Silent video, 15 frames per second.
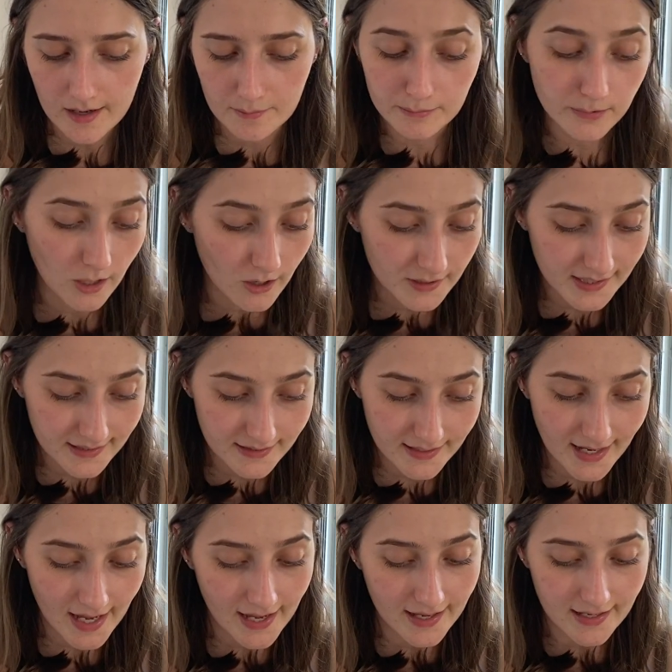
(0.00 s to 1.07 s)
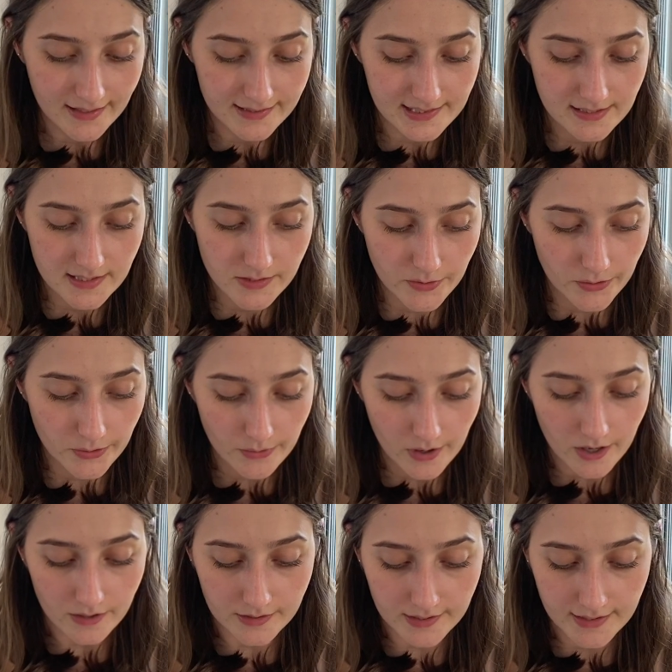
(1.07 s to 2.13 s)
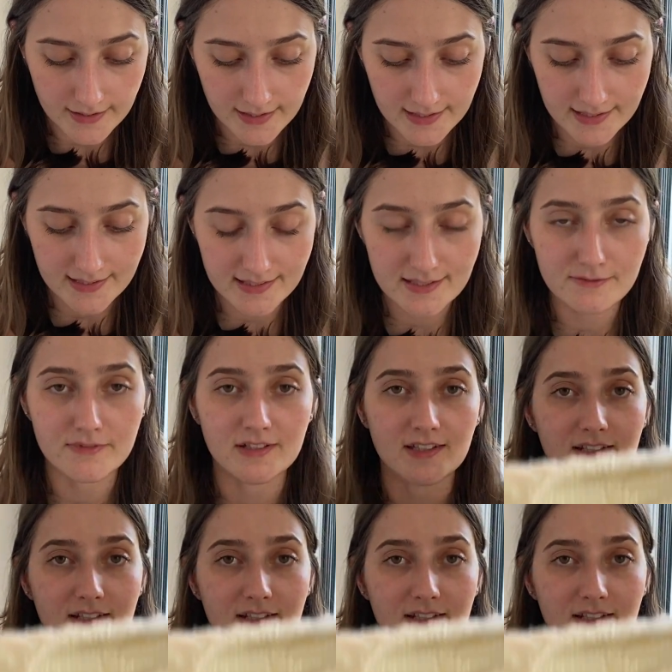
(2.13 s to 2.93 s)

block it and sew on these really